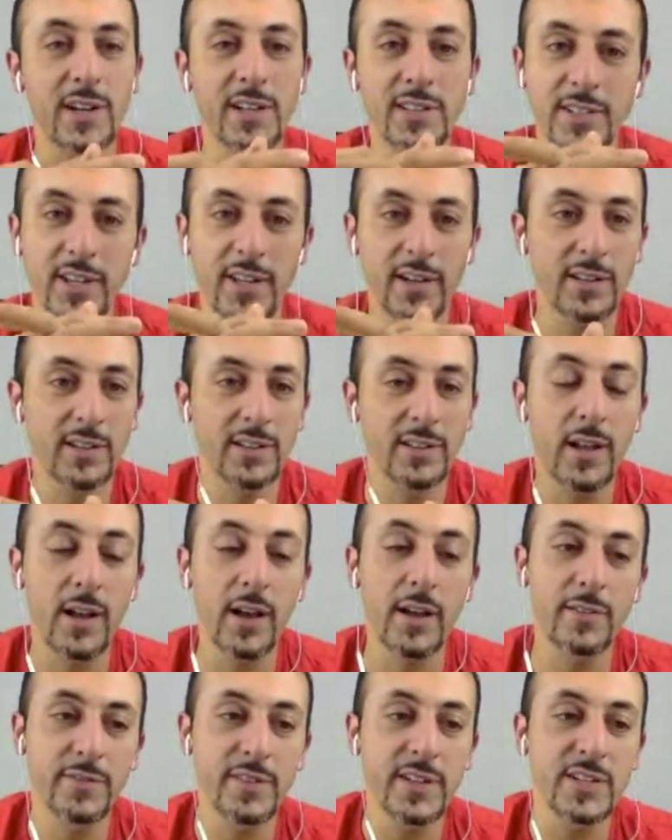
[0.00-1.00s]
It's got a
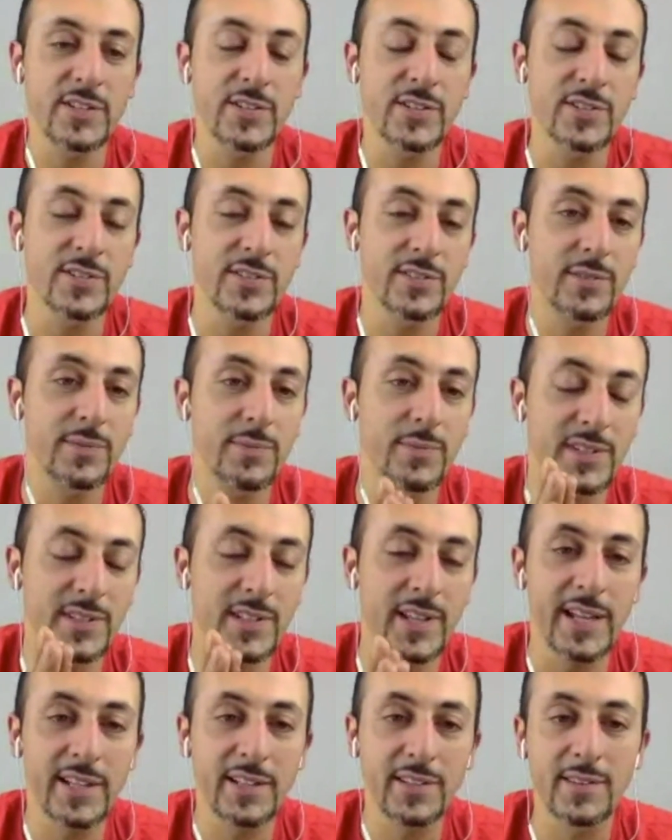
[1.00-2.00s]
lot of features
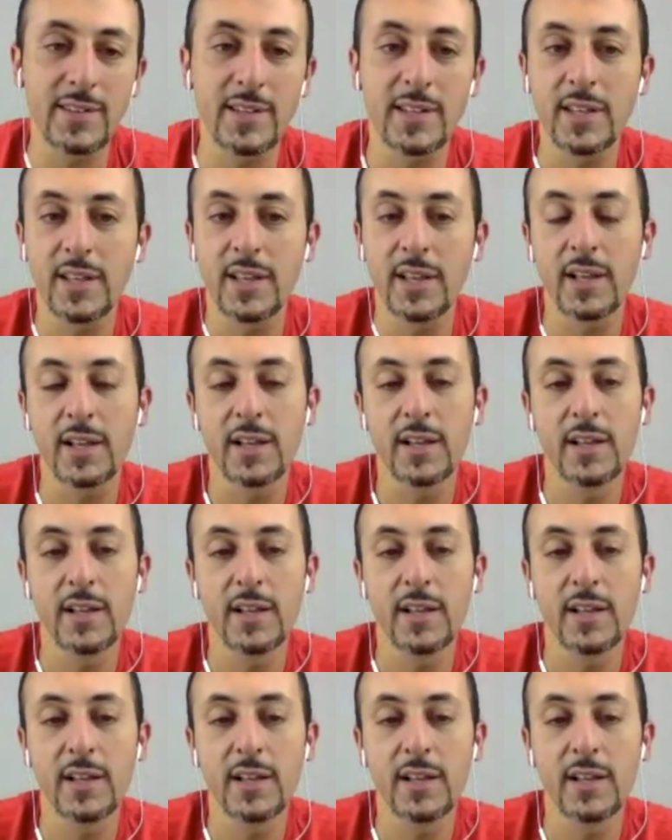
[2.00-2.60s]
besides the